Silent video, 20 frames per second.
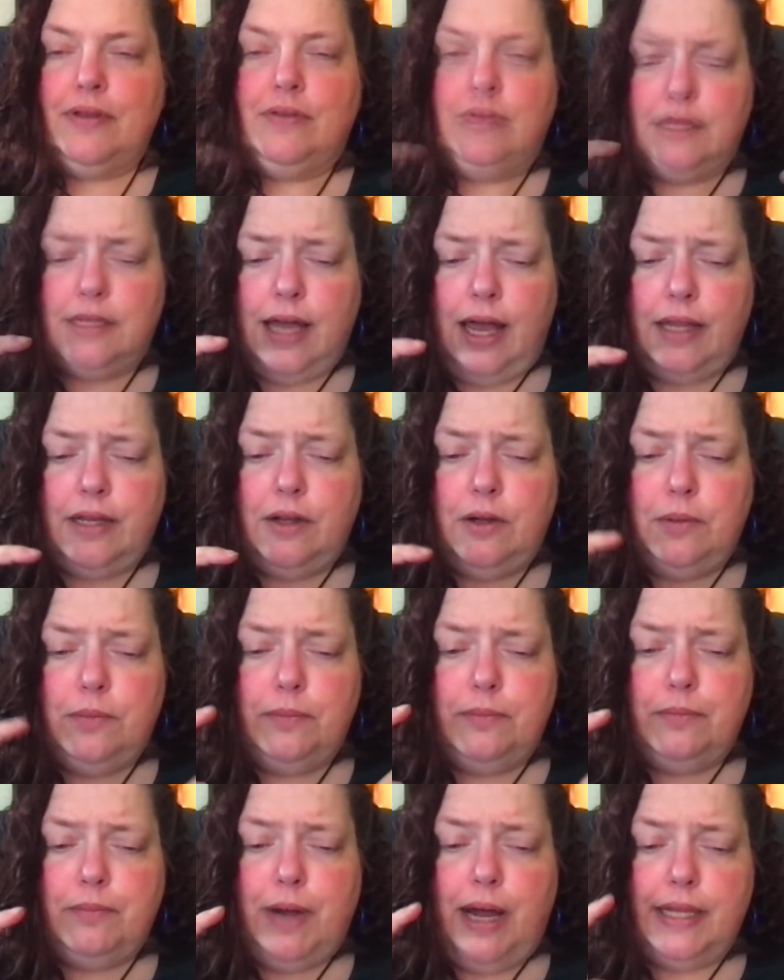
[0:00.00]
I know
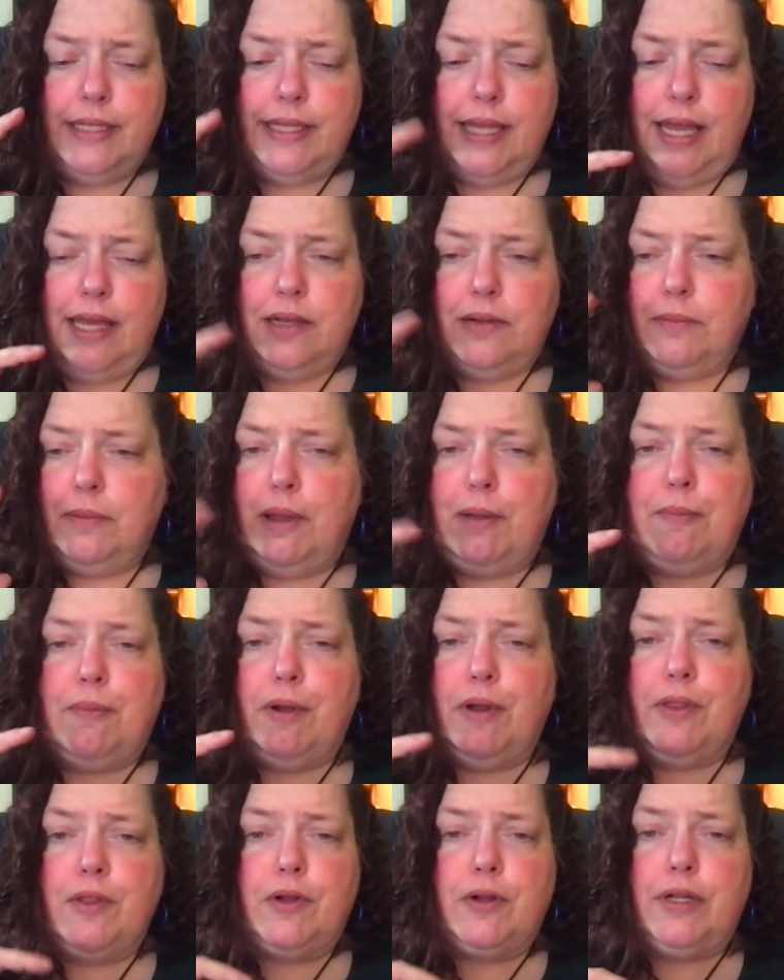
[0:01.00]
my dad and my
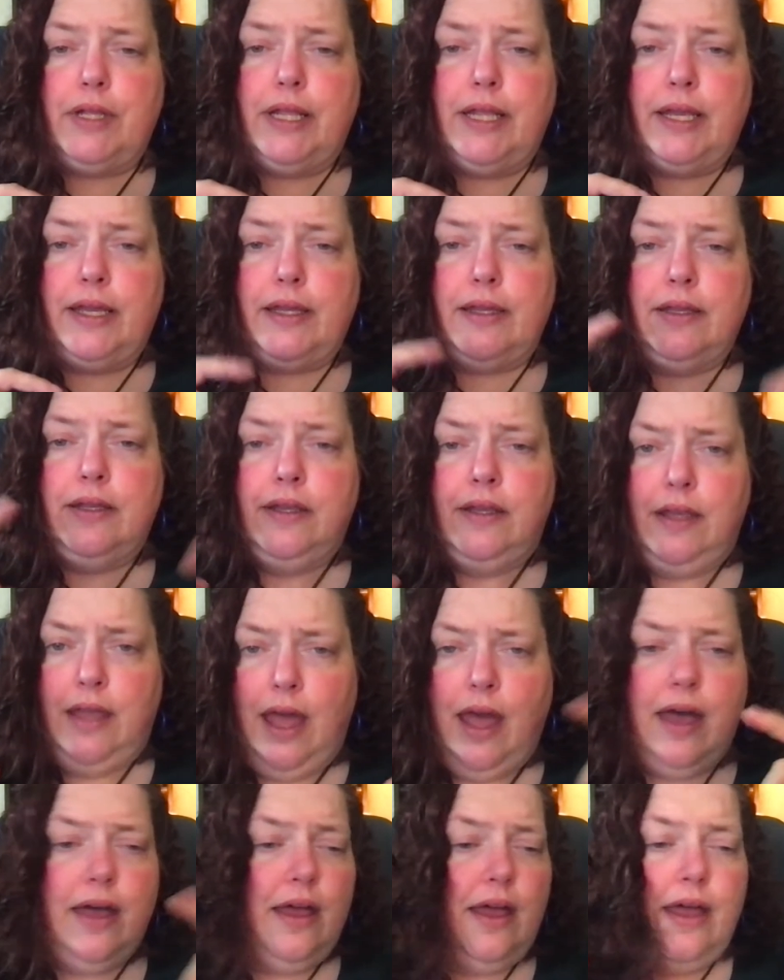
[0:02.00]
brother and I
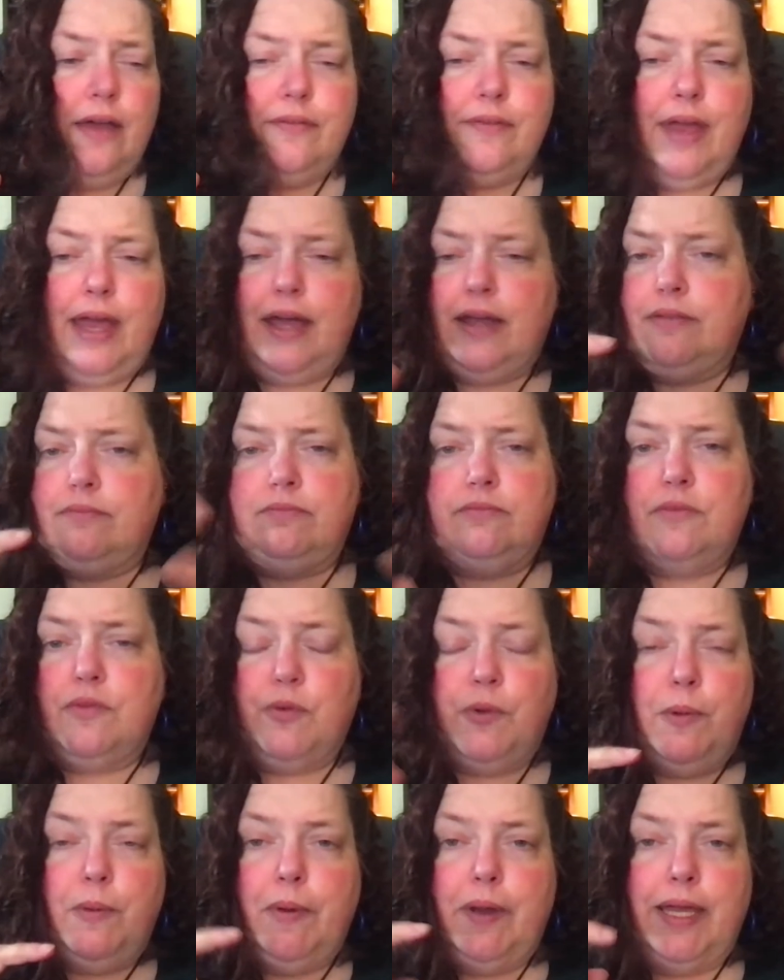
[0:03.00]
have had
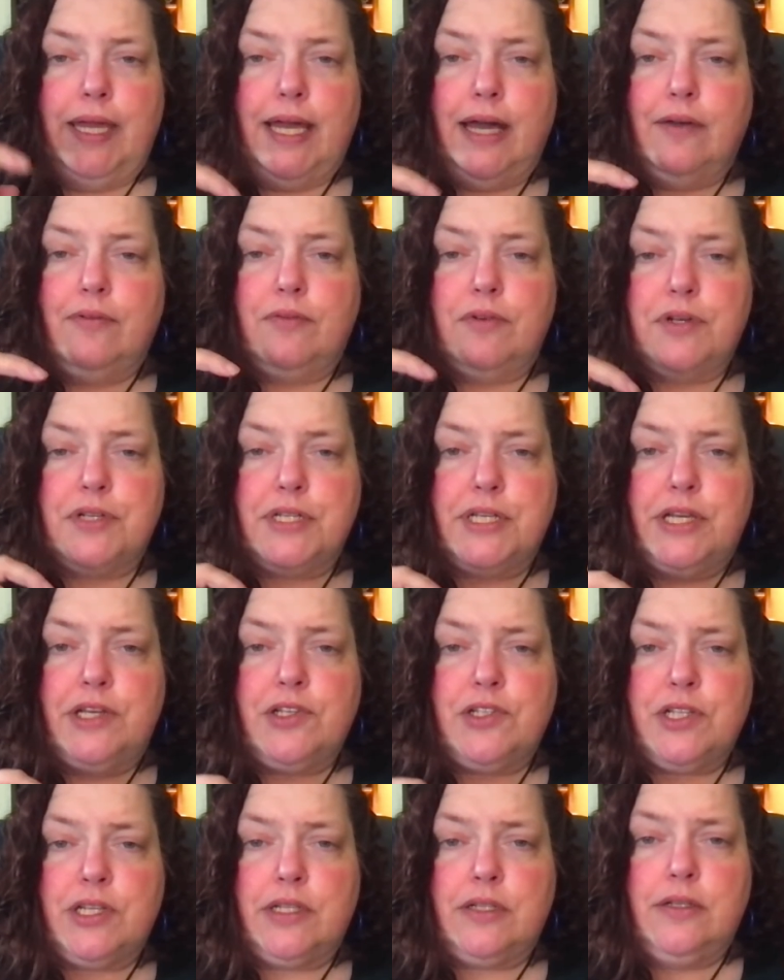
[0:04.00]
three-way
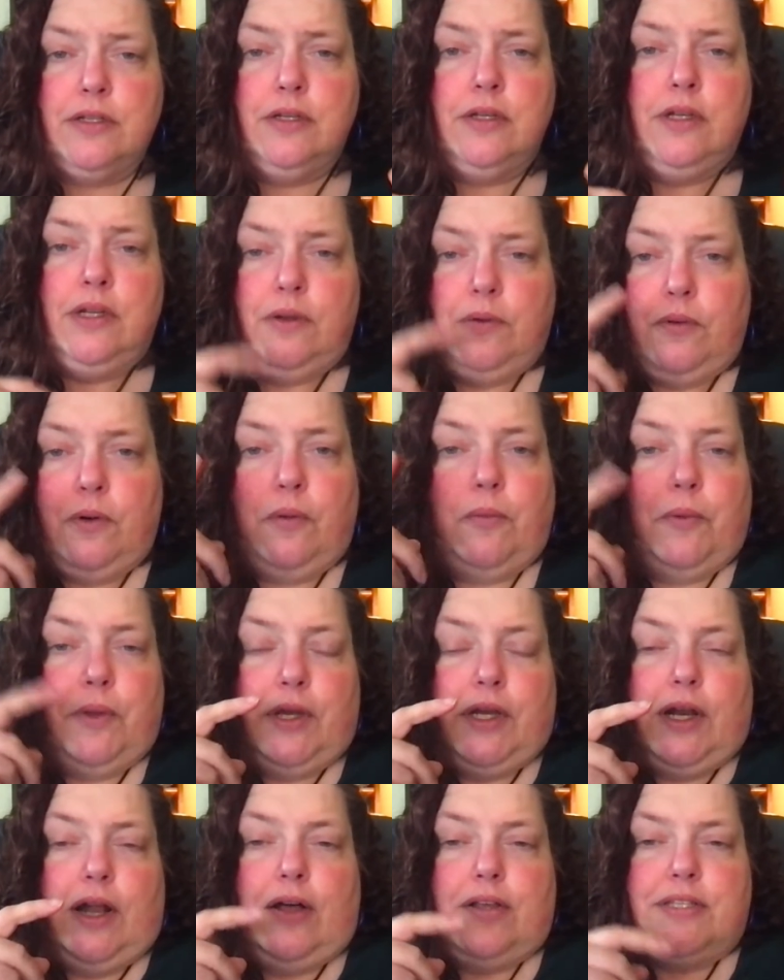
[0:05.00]
conversation where we
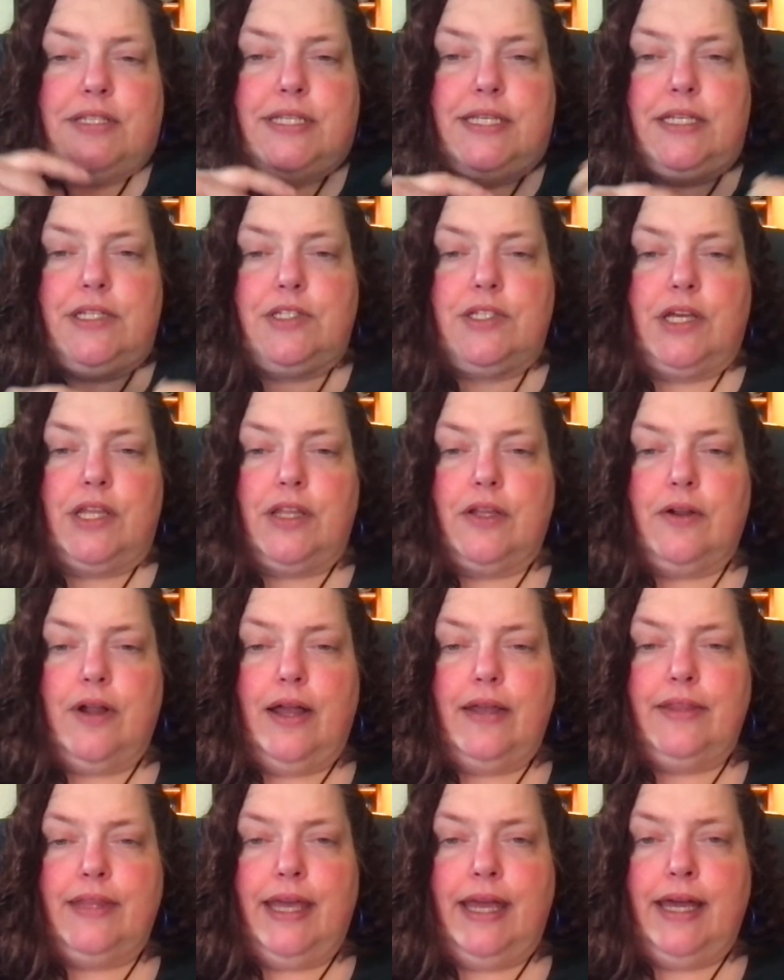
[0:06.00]
could all see each other
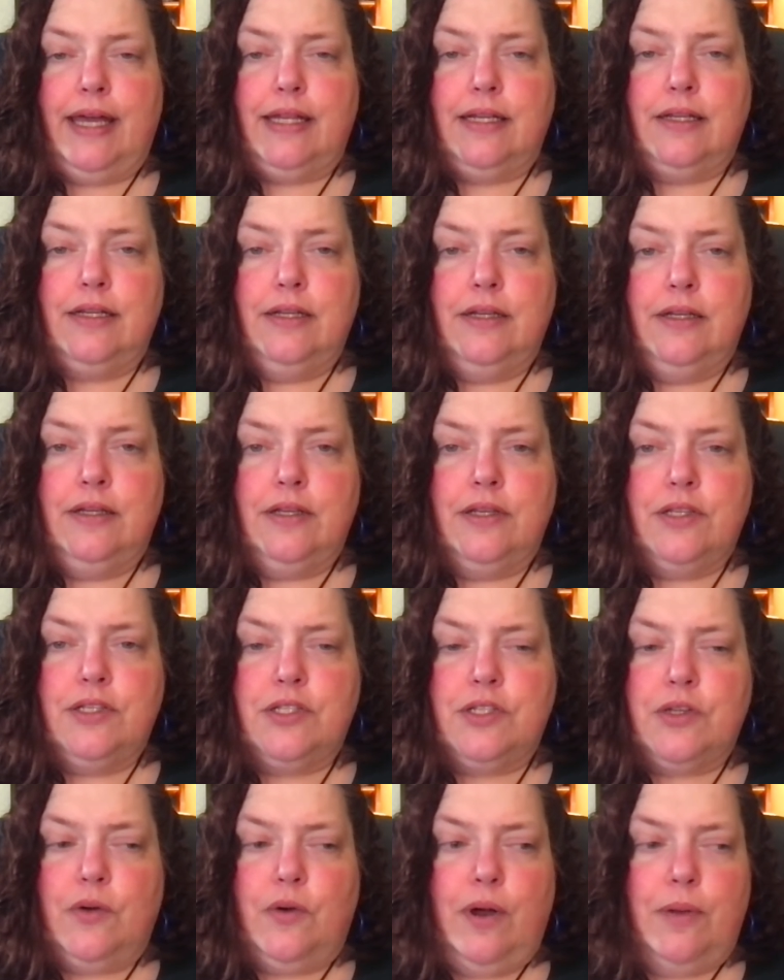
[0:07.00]
on that.
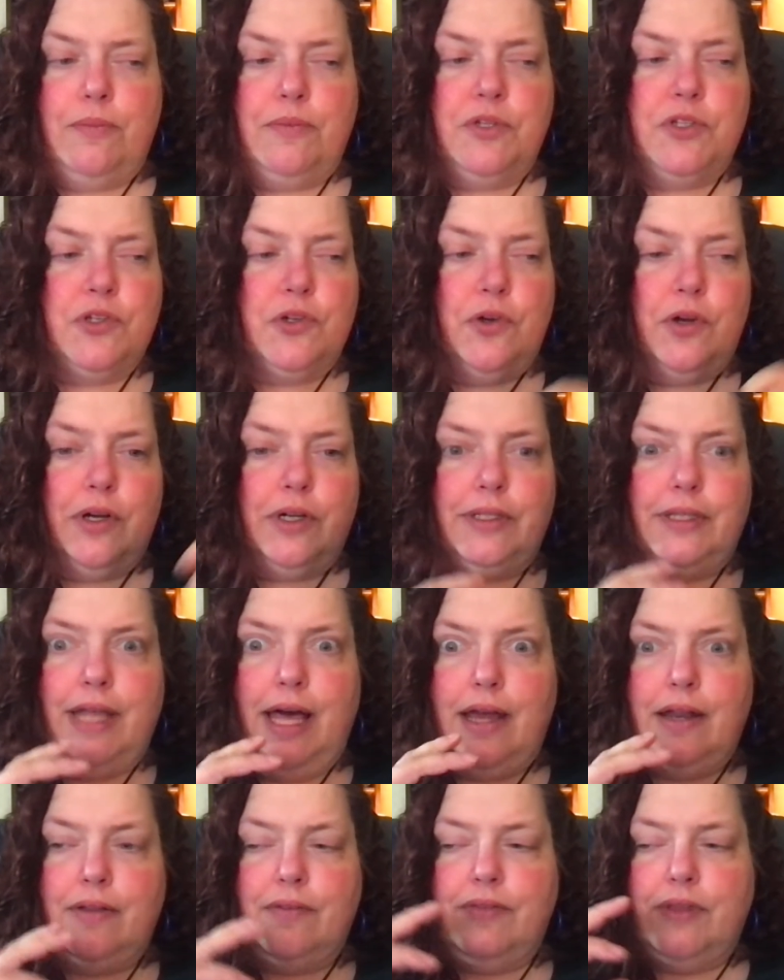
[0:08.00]
So I'm sure a
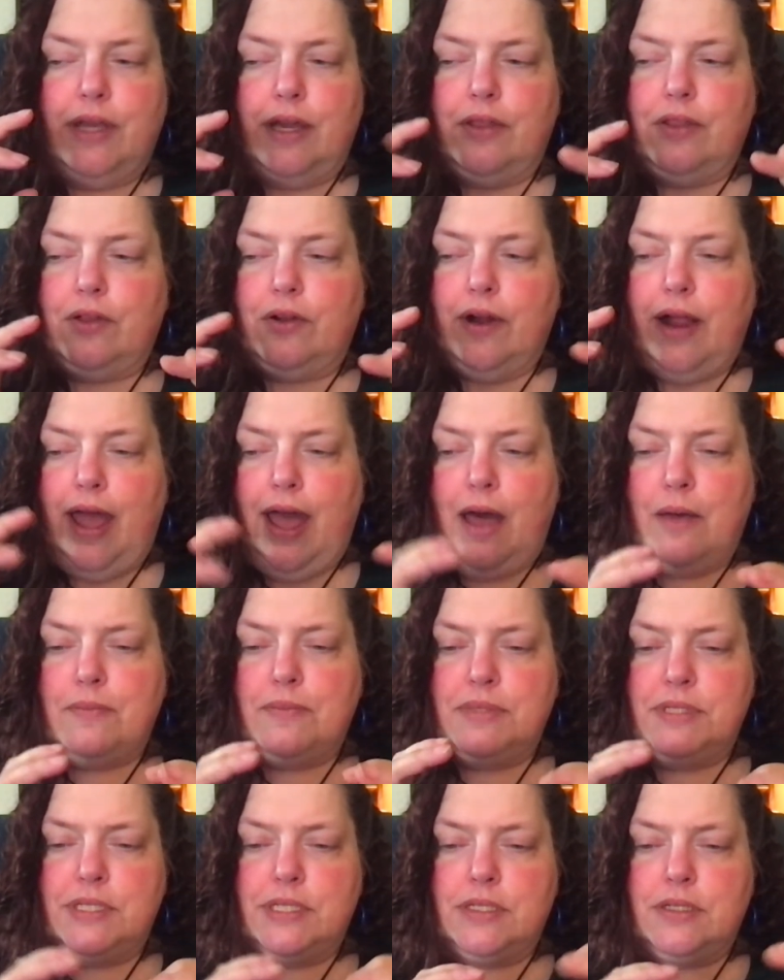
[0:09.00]
lot of the other
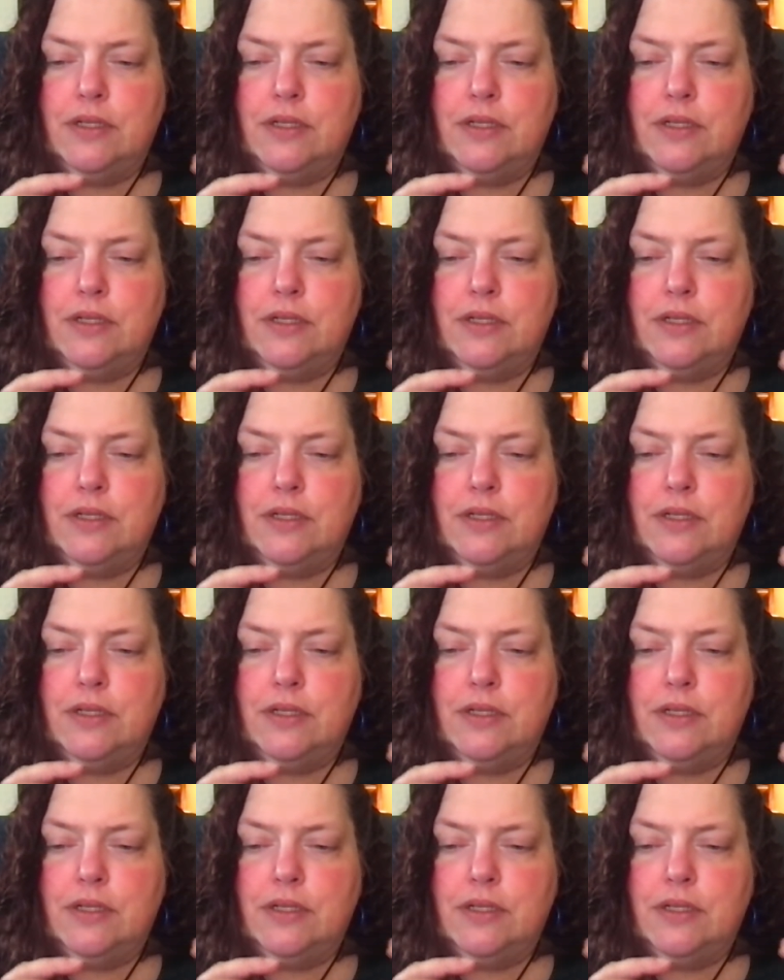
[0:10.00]
apps,